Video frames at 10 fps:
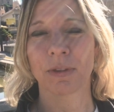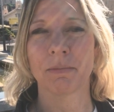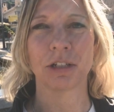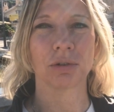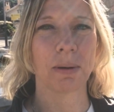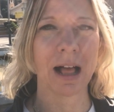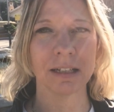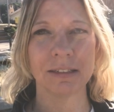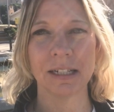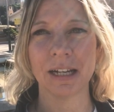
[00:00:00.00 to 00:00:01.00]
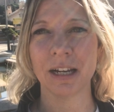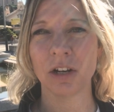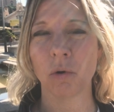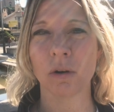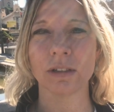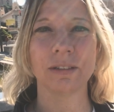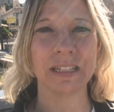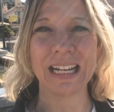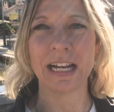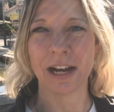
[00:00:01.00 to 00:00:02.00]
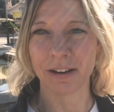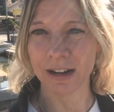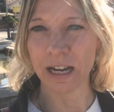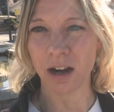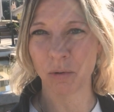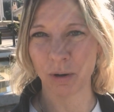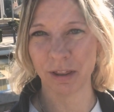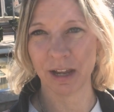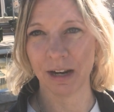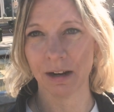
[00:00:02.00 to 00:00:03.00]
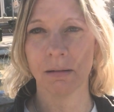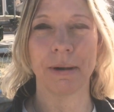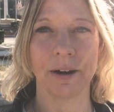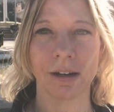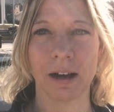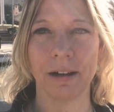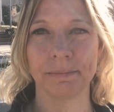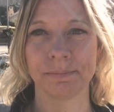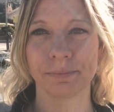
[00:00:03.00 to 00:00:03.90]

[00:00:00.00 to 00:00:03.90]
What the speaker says: metropolitan or city area within America.